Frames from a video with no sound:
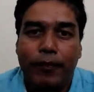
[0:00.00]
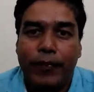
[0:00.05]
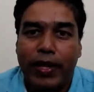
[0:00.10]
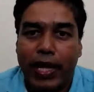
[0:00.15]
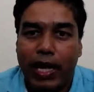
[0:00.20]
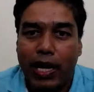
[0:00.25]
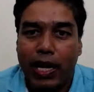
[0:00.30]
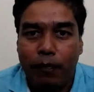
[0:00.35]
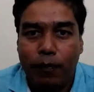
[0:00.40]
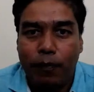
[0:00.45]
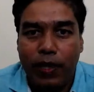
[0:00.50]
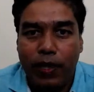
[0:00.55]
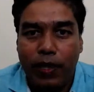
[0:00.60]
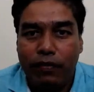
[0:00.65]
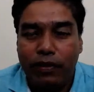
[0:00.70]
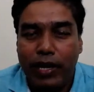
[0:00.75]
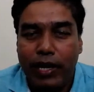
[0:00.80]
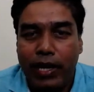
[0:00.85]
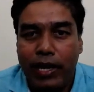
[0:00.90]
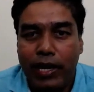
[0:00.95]

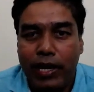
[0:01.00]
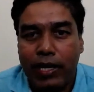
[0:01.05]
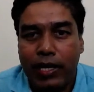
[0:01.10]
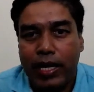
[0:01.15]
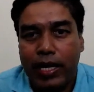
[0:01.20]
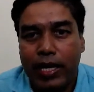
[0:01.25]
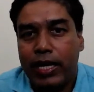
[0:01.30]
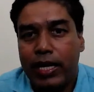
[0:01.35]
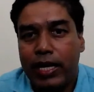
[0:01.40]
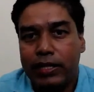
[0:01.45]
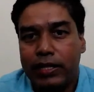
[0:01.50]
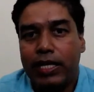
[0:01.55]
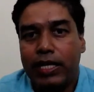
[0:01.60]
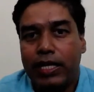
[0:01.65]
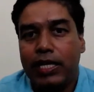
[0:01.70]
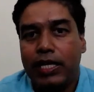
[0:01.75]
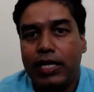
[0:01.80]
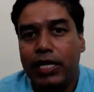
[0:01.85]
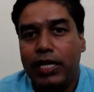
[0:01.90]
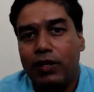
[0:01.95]
amplifier, and
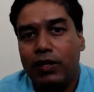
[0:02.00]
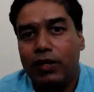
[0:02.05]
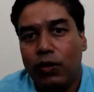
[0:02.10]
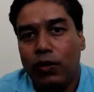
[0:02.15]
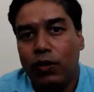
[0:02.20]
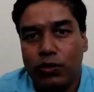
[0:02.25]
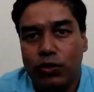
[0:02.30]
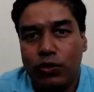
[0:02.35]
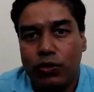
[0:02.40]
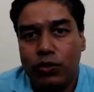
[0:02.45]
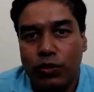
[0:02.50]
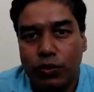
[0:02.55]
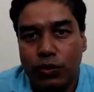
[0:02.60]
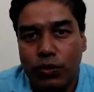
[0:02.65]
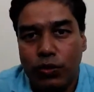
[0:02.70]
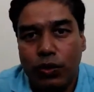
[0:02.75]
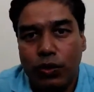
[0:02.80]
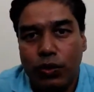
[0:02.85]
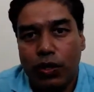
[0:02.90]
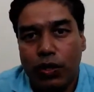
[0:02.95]
then it goes to
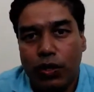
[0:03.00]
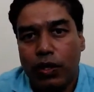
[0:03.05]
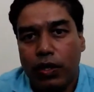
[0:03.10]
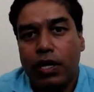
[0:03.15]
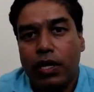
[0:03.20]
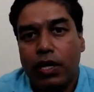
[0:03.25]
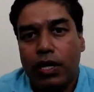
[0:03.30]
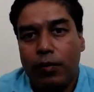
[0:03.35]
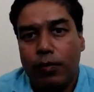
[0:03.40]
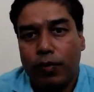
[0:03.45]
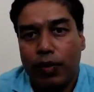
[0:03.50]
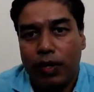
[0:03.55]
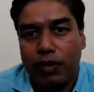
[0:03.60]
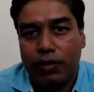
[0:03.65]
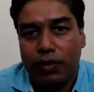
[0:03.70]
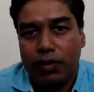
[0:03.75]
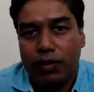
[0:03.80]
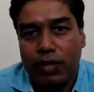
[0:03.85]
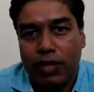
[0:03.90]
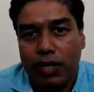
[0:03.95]
a
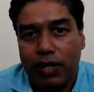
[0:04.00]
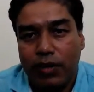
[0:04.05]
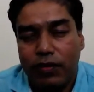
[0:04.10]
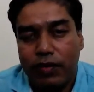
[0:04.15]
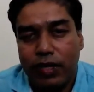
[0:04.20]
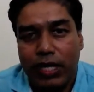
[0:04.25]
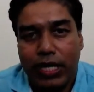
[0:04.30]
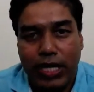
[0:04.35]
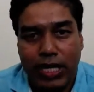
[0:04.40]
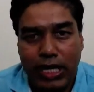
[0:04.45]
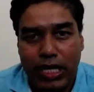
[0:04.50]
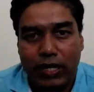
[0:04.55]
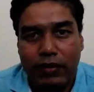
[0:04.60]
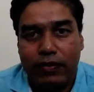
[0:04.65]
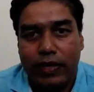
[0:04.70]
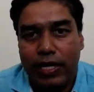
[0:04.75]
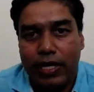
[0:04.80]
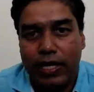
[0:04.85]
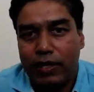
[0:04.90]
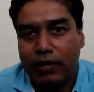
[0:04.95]
processing unit
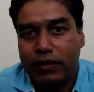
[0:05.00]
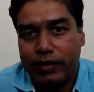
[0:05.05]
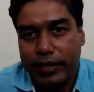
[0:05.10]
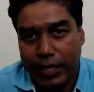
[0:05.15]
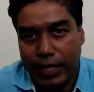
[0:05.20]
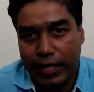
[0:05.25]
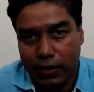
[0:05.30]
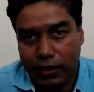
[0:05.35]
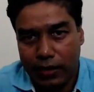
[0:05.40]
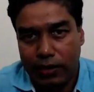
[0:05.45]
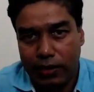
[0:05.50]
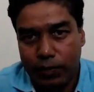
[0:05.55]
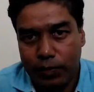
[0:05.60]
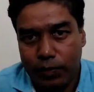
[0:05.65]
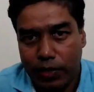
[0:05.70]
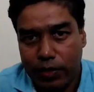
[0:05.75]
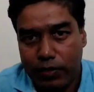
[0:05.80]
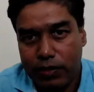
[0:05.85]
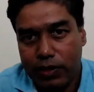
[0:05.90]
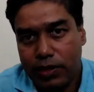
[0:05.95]
where the signal is
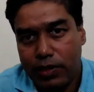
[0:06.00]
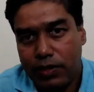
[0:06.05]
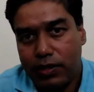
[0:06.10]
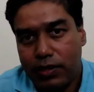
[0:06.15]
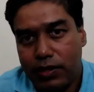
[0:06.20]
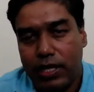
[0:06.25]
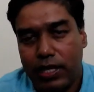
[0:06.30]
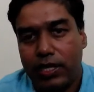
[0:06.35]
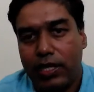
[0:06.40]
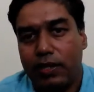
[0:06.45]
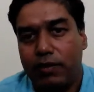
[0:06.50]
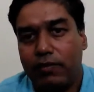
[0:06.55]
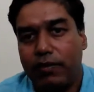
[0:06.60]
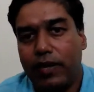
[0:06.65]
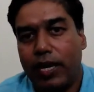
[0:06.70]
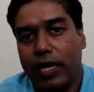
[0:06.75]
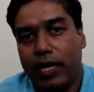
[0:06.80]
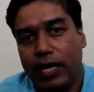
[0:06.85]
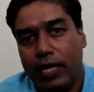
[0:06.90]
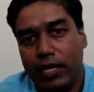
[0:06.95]
processed, and then
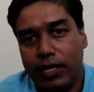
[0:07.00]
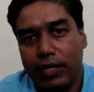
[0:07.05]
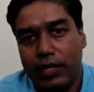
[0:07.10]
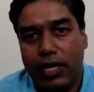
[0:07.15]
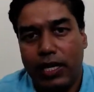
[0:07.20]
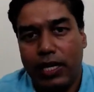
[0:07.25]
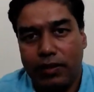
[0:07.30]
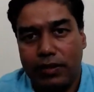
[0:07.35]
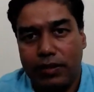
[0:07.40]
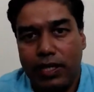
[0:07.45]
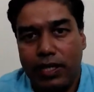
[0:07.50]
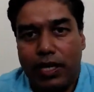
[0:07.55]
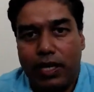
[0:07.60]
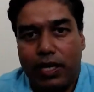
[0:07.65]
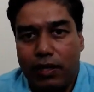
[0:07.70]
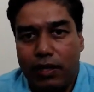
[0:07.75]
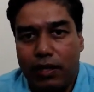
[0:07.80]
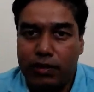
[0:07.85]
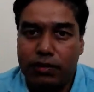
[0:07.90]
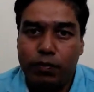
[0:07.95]
finally there is a
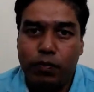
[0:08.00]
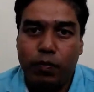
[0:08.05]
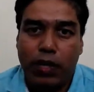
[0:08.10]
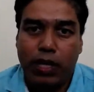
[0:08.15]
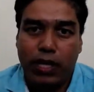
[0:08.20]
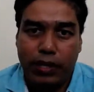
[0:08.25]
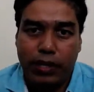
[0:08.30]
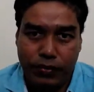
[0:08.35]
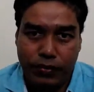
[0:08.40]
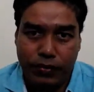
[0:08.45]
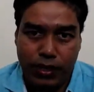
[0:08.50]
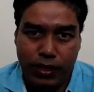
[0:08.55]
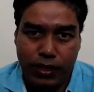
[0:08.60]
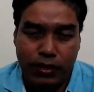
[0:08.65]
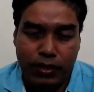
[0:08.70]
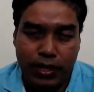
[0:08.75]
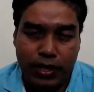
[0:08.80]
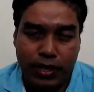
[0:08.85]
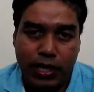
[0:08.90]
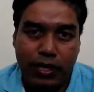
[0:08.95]
display,
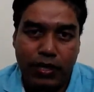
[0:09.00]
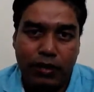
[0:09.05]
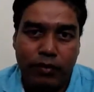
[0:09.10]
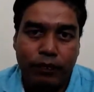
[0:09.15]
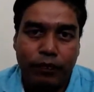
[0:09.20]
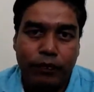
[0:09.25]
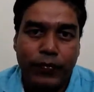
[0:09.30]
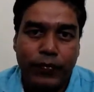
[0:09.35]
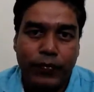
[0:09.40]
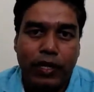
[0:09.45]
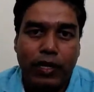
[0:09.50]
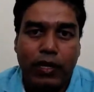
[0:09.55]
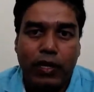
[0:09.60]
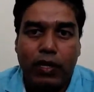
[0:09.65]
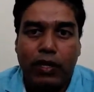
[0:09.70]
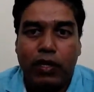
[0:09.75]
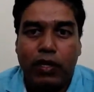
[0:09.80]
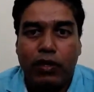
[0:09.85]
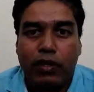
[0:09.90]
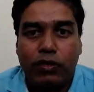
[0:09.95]
right?
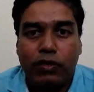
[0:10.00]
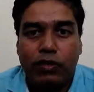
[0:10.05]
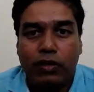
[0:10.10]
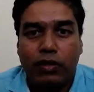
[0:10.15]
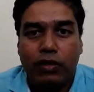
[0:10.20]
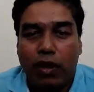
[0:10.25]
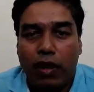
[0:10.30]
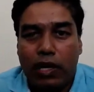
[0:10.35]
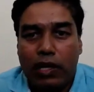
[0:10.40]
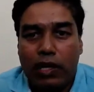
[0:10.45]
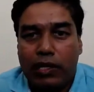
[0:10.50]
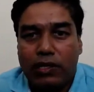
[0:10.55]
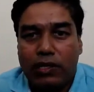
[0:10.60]
So all these